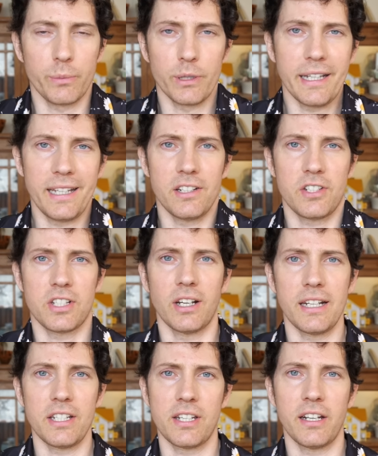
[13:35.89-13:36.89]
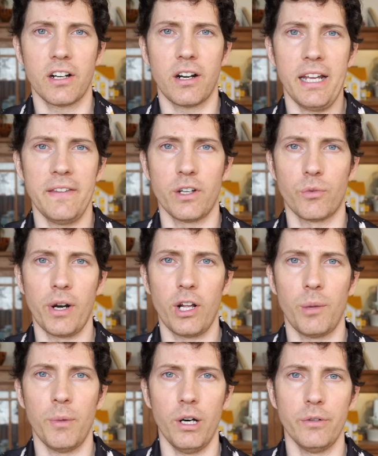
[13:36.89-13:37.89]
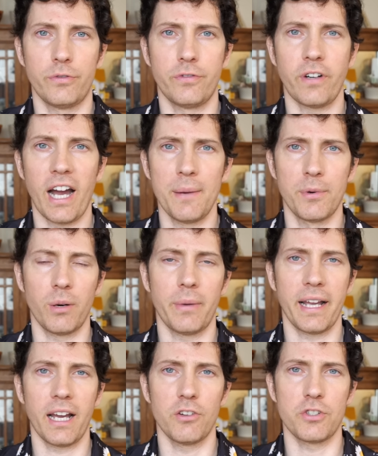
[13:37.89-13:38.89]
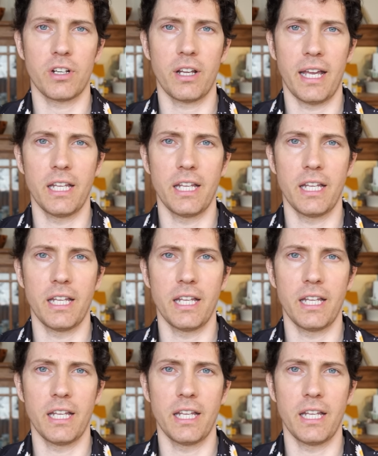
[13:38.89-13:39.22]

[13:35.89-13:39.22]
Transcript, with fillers: related studies here in the realm of fibromyalgia